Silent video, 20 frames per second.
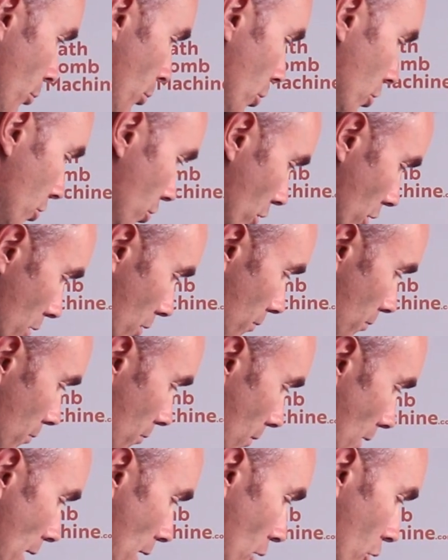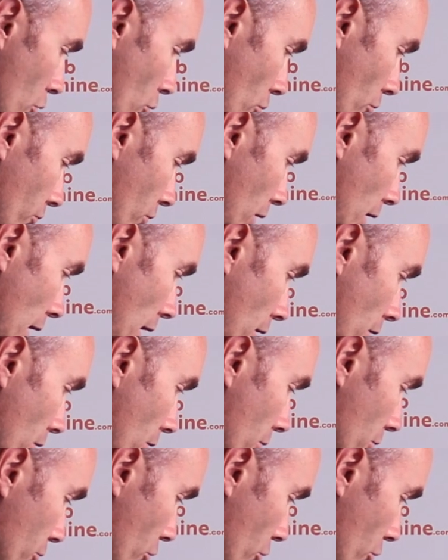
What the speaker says: push it, and it goes together.